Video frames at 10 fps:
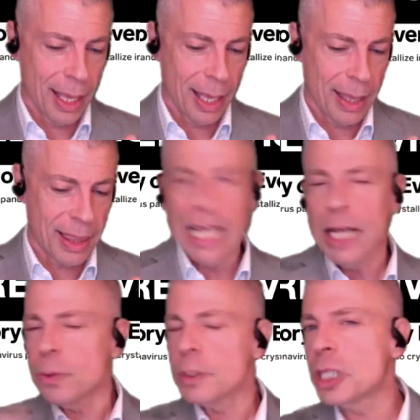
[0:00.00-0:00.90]

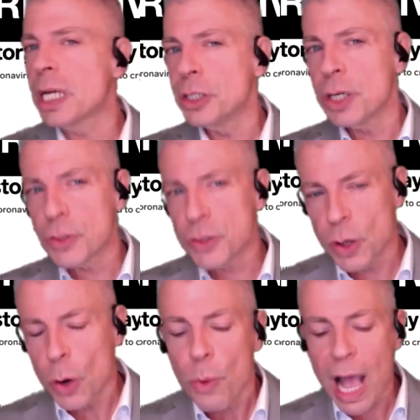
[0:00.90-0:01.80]
Things were changing
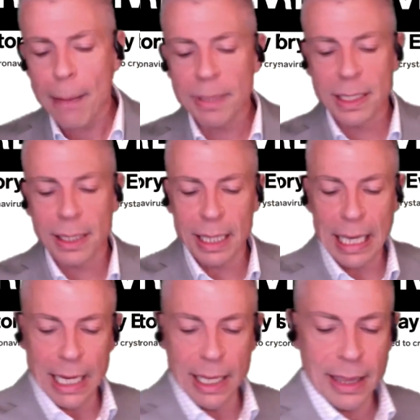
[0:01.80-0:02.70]
so rapidly